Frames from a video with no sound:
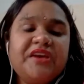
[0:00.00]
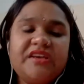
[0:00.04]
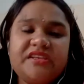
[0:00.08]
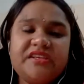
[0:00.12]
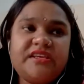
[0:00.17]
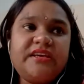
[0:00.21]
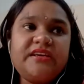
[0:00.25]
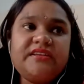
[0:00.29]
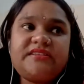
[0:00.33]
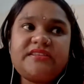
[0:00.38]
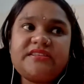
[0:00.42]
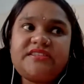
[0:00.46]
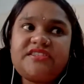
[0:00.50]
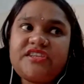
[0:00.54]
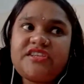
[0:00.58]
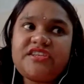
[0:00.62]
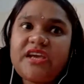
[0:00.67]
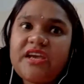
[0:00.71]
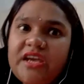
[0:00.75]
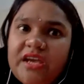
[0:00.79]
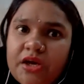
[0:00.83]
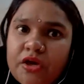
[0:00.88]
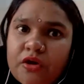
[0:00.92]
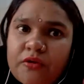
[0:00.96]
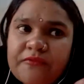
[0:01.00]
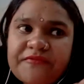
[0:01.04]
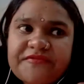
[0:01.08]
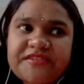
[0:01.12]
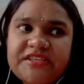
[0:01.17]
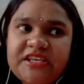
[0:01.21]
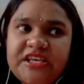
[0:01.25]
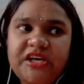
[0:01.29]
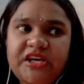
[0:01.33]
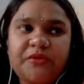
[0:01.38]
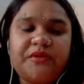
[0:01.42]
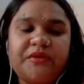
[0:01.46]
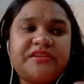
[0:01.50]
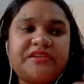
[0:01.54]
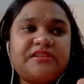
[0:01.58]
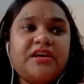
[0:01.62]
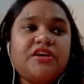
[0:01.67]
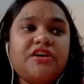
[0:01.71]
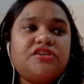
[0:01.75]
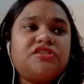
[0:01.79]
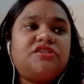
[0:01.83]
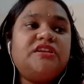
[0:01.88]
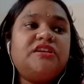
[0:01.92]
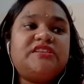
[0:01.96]
See, it's a chain of sequence,
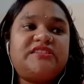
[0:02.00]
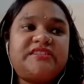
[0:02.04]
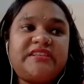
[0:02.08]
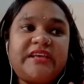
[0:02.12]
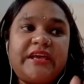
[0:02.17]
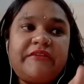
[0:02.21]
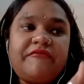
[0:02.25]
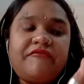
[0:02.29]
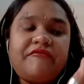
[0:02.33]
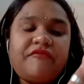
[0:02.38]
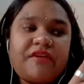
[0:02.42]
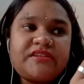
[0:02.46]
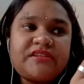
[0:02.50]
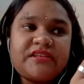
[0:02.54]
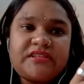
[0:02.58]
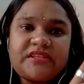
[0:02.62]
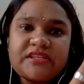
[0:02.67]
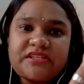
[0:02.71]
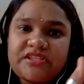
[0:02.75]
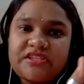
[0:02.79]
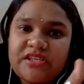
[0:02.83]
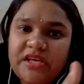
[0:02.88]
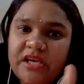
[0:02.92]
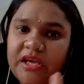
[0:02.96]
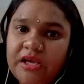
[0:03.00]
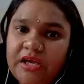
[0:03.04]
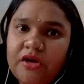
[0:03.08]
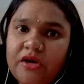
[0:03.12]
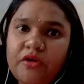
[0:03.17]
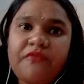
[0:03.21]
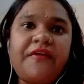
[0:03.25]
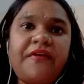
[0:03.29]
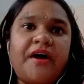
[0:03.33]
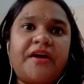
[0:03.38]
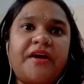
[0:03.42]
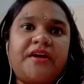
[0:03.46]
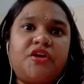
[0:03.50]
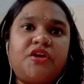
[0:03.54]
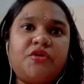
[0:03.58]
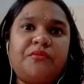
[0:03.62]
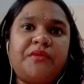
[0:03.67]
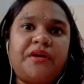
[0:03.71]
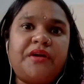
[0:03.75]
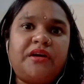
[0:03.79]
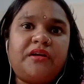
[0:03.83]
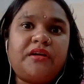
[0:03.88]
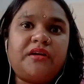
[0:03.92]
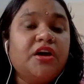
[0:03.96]
the same way as it's a chain of
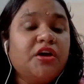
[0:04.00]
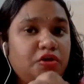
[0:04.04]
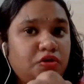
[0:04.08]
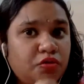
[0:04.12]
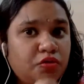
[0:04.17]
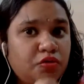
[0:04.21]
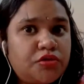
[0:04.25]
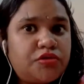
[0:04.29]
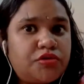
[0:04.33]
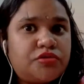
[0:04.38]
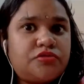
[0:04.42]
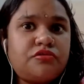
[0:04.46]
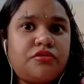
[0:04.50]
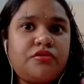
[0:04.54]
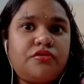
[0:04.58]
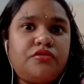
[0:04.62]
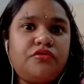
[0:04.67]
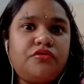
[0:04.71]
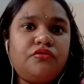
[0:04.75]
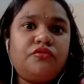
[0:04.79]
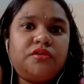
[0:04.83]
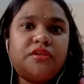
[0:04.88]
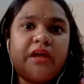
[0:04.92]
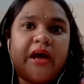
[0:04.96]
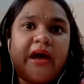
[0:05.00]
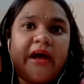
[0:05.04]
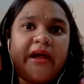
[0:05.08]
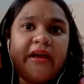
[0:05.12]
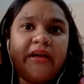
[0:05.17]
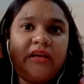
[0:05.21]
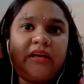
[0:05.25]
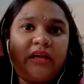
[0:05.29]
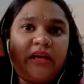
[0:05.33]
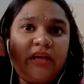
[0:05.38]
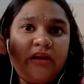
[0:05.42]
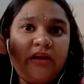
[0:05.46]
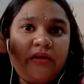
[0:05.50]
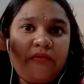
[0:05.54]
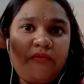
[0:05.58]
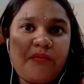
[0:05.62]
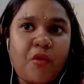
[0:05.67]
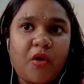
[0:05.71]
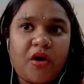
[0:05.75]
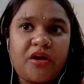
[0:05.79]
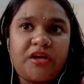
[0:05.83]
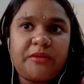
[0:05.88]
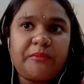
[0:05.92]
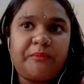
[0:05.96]
argument. You should know that in
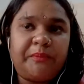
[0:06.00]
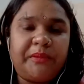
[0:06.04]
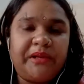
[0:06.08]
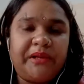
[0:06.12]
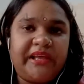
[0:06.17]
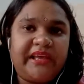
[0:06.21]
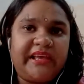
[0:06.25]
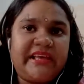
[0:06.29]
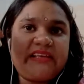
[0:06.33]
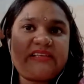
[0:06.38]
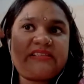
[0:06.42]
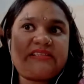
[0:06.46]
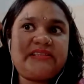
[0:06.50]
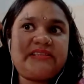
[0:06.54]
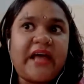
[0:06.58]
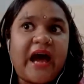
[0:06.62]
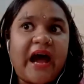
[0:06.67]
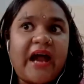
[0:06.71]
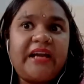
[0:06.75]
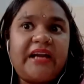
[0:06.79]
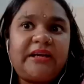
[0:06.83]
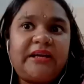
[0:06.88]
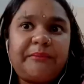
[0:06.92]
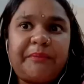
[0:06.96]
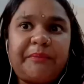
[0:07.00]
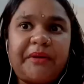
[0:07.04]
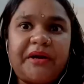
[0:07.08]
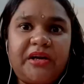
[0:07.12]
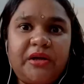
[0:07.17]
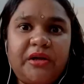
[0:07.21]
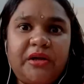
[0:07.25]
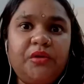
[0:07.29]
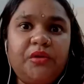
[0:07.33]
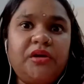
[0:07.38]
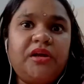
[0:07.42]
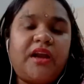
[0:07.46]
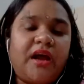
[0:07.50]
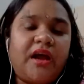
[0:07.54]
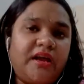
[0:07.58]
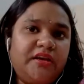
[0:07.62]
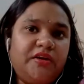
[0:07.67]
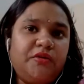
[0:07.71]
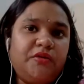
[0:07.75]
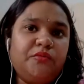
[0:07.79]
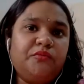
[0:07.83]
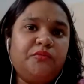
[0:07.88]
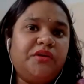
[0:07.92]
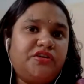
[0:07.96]
what place that particular
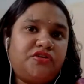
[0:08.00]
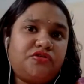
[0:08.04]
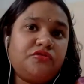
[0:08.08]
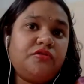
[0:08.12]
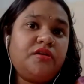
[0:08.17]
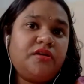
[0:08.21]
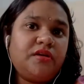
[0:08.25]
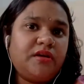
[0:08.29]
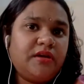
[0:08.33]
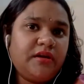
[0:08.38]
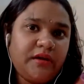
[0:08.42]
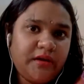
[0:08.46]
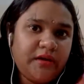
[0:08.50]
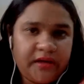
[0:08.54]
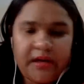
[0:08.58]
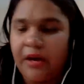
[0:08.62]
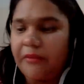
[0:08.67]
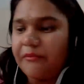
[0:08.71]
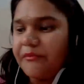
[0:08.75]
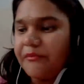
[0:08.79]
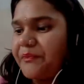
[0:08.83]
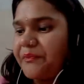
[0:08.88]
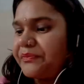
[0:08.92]
argument should come.